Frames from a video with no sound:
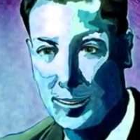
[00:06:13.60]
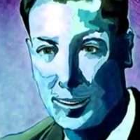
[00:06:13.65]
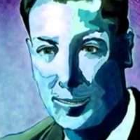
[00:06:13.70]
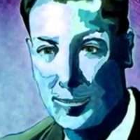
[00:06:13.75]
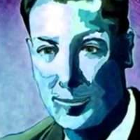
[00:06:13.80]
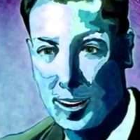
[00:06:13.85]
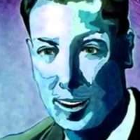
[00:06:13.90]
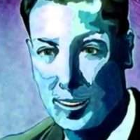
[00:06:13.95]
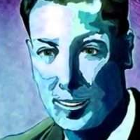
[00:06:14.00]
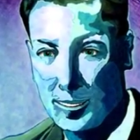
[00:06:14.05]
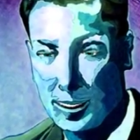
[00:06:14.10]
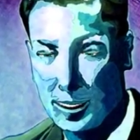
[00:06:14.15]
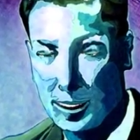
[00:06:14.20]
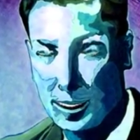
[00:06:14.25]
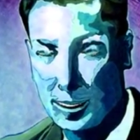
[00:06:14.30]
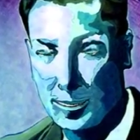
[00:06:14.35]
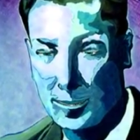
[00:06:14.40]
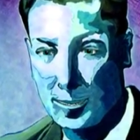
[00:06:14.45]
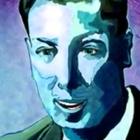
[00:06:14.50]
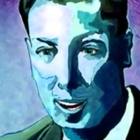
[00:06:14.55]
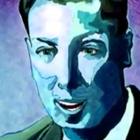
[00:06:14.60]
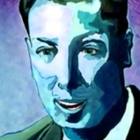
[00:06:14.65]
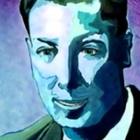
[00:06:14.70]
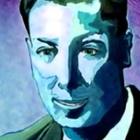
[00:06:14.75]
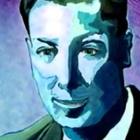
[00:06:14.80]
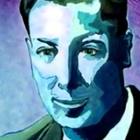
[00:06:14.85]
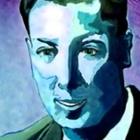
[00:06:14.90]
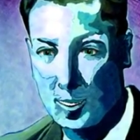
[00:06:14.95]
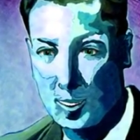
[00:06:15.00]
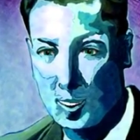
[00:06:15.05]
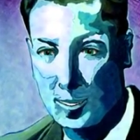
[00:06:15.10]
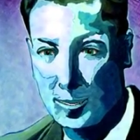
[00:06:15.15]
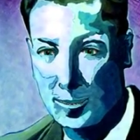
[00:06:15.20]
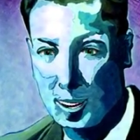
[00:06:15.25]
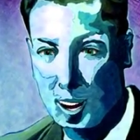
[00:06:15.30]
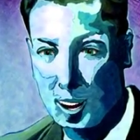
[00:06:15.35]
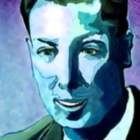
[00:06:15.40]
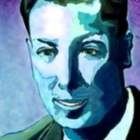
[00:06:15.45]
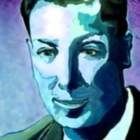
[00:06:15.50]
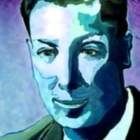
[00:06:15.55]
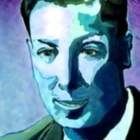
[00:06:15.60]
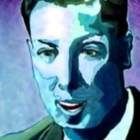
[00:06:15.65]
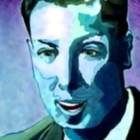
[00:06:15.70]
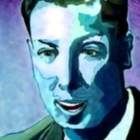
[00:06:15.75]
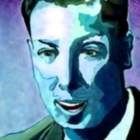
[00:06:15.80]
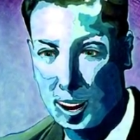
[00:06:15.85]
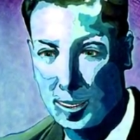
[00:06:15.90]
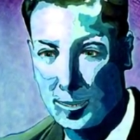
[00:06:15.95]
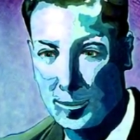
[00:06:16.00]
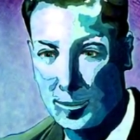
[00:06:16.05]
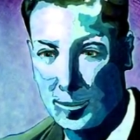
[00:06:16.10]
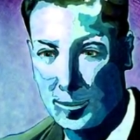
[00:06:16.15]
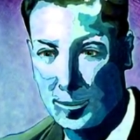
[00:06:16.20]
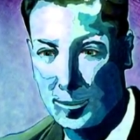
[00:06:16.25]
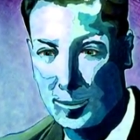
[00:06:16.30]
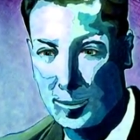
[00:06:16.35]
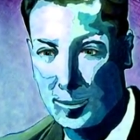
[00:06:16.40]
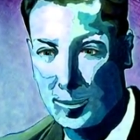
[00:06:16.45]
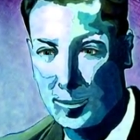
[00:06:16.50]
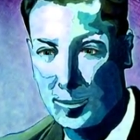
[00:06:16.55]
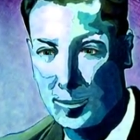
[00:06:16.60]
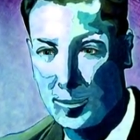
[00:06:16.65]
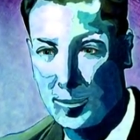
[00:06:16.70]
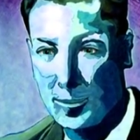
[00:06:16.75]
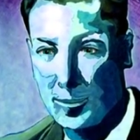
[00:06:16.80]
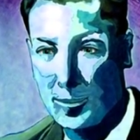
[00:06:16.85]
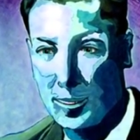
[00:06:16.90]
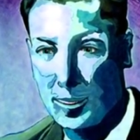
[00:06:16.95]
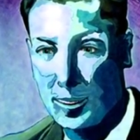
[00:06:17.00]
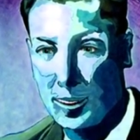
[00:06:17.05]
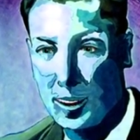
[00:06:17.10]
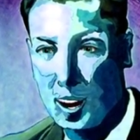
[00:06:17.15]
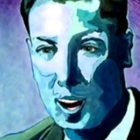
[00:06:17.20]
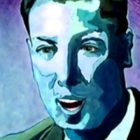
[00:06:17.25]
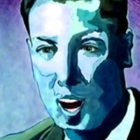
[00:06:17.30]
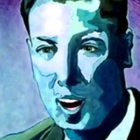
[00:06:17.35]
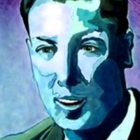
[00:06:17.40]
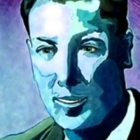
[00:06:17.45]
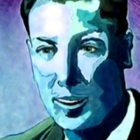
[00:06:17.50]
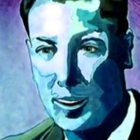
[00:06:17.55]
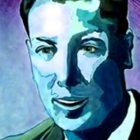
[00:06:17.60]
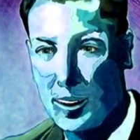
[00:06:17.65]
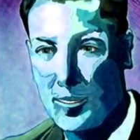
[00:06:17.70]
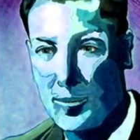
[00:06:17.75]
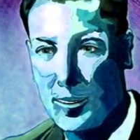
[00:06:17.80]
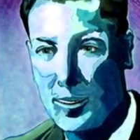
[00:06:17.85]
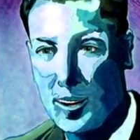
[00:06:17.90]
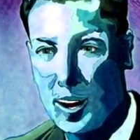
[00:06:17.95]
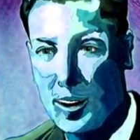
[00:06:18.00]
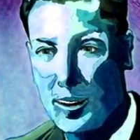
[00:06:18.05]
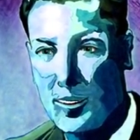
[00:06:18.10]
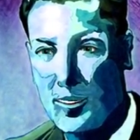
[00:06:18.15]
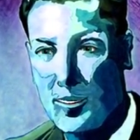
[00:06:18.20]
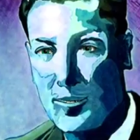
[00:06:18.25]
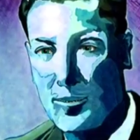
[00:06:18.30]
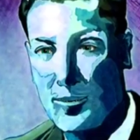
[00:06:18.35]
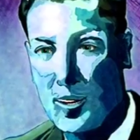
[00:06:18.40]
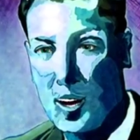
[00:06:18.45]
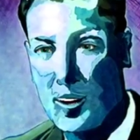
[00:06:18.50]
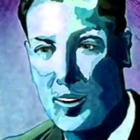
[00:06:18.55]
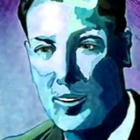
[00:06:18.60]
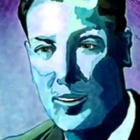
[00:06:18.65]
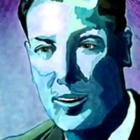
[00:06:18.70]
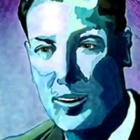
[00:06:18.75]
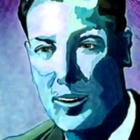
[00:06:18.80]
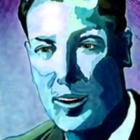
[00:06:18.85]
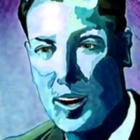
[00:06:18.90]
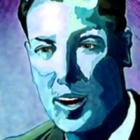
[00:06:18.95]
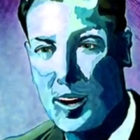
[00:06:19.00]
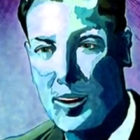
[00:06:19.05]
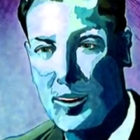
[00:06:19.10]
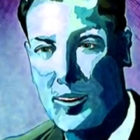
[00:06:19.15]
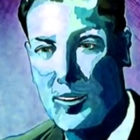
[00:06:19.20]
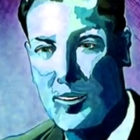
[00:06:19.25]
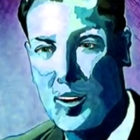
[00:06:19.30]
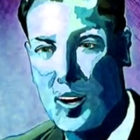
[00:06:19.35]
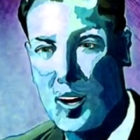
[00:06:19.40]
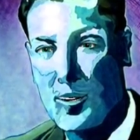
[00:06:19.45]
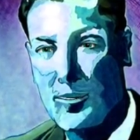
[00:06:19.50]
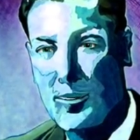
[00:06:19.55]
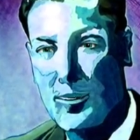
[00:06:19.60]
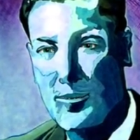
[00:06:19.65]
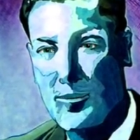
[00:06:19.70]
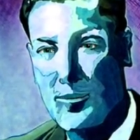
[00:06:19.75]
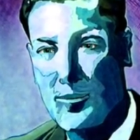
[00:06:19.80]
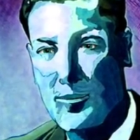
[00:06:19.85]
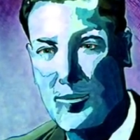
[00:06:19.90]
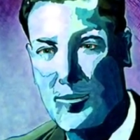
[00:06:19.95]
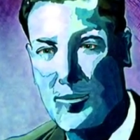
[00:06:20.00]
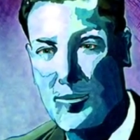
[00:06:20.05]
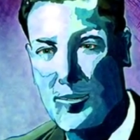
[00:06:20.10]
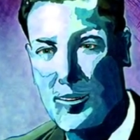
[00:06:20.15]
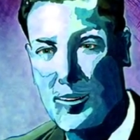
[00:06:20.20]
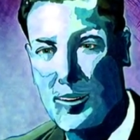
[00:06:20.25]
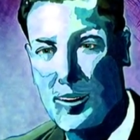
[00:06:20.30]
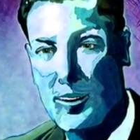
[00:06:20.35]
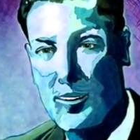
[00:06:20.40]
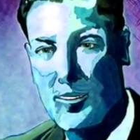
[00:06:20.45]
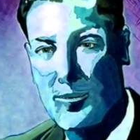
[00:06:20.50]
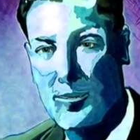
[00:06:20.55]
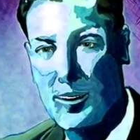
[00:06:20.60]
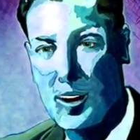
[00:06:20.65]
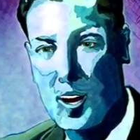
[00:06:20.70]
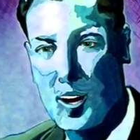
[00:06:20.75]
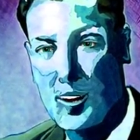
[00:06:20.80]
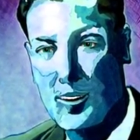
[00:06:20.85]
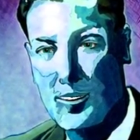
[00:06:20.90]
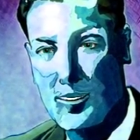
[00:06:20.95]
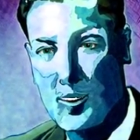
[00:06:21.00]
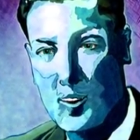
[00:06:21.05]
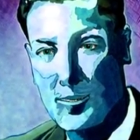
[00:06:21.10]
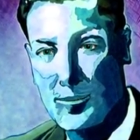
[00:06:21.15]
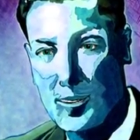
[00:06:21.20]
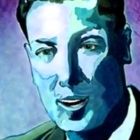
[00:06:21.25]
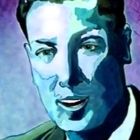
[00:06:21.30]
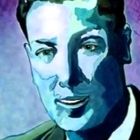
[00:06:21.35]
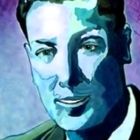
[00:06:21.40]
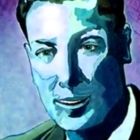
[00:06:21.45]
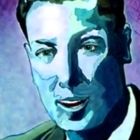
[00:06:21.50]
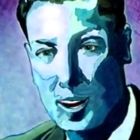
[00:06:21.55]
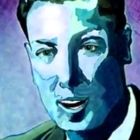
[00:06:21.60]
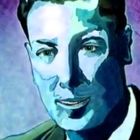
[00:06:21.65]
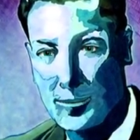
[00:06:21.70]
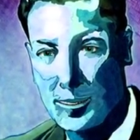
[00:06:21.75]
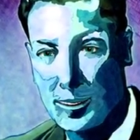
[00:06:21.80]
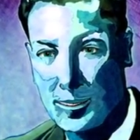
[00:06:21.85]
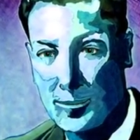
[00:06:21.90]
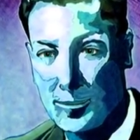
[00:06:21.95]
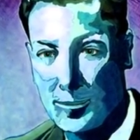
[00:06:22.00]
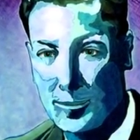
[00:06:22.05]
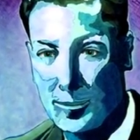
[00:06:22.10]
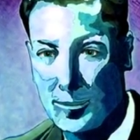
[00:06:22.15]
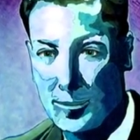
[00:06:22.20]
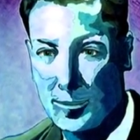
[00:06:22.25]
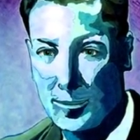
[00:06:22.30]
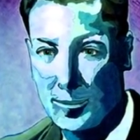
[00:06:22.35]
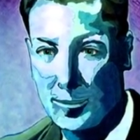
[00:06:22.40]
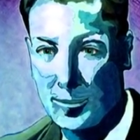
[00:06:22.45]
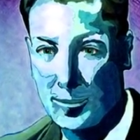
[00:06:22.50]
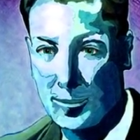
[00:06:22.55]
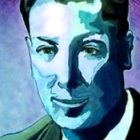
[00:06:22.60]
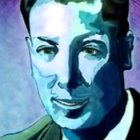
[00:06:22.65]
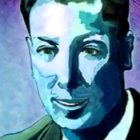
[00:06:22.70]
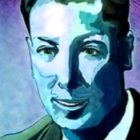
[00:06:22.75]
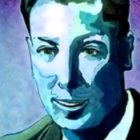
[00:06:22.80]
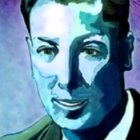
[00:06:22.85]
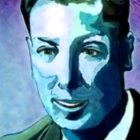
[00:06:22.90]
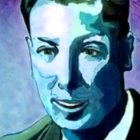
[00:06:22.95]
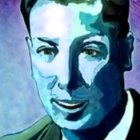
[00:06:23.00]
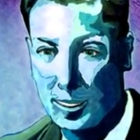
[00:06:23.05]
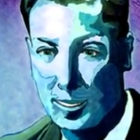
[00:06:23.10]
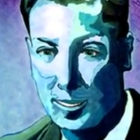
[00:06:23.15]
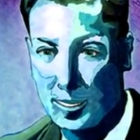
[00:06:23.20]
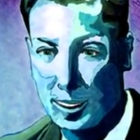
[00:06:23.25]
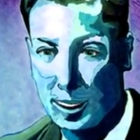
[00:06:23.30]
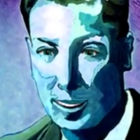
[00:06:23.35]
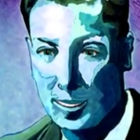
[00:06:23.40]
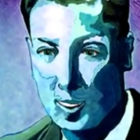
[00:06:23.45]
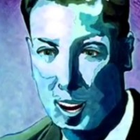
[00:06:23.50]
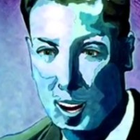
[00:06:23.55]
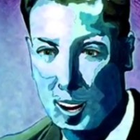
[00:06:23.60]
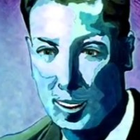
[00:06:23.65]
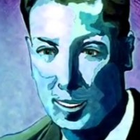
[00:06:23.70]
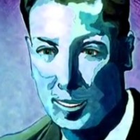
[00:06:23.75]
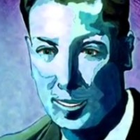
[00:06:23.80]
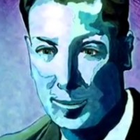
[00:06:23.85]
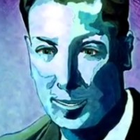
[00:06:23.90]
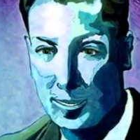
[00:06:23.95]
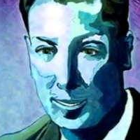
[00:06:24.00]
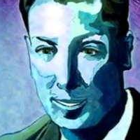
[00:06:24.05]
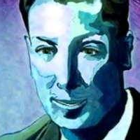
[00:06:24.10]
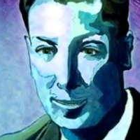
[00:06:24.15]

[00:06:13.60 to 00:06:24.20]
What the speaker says: Ignore the facts of life and assume that you are wanted. Ignore the facts of life and assume that you are affluent. And see how things work in your world. It all come your way.